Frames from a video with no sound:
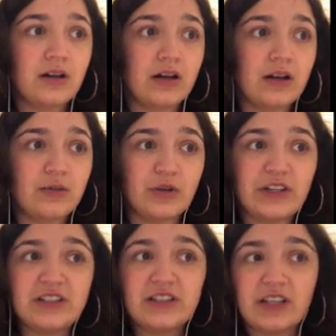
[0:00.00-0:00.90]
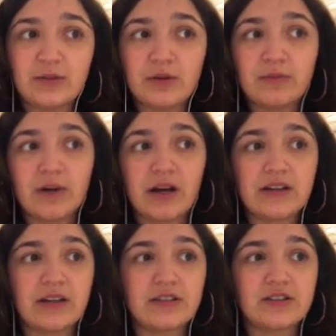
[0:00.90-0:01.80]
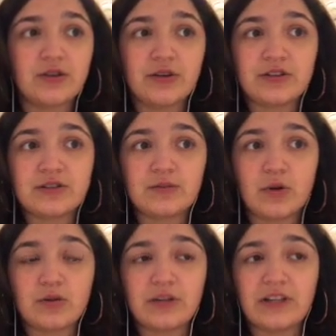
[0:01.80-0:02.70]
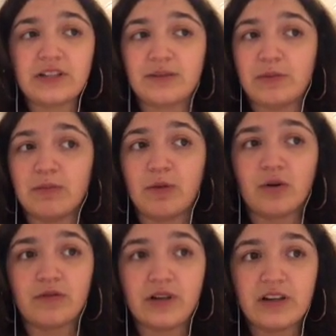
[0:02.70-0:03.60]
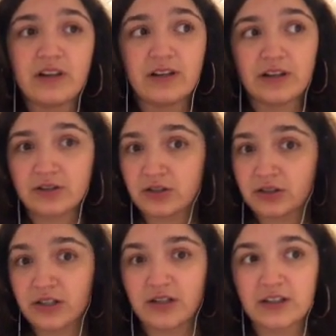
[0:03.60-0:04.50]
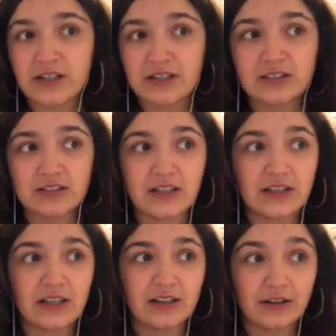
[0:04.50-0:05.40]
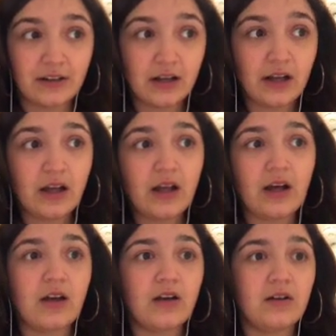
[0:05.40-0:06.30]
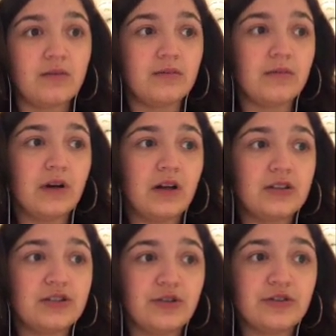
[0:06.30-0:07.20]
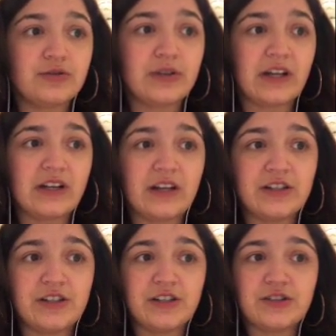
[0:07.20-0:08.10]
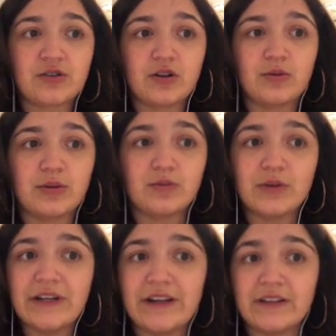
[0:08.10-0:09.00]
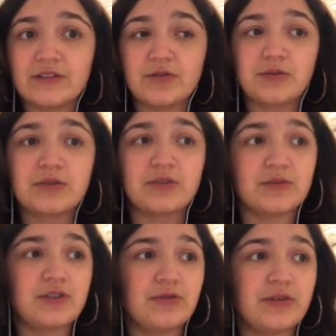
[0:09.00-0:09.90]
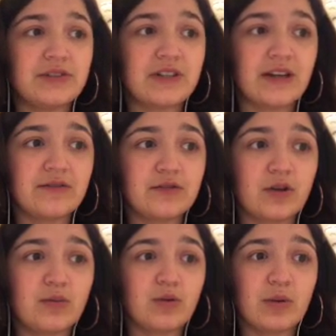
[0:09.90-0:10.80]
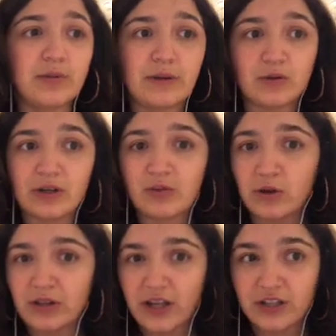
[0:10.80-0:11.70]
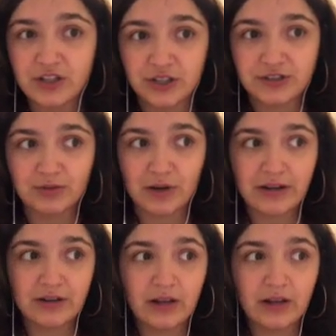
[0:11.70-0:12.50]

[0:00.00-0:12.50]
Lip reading: We need to keep in mind that students need to be motivated and interested in the tasks at hand. Students with ADHD struggle with reading, so some students have trouble remembering what they had just read.